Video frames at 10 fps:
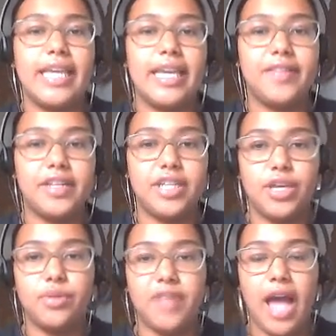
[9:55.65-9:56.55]
easy to
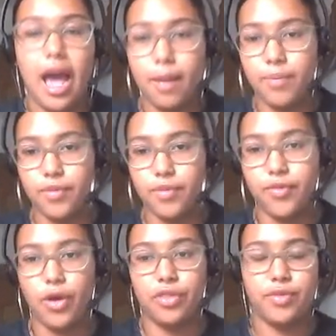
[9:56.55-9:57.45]
use app
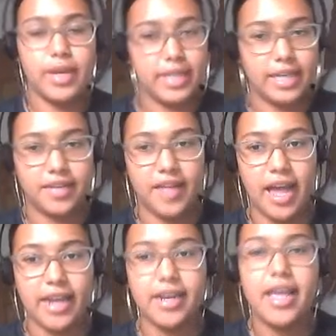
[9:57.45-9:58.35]
for 3D
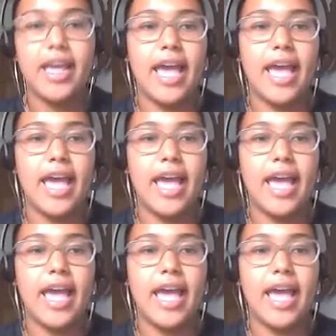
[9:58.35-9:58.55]
design,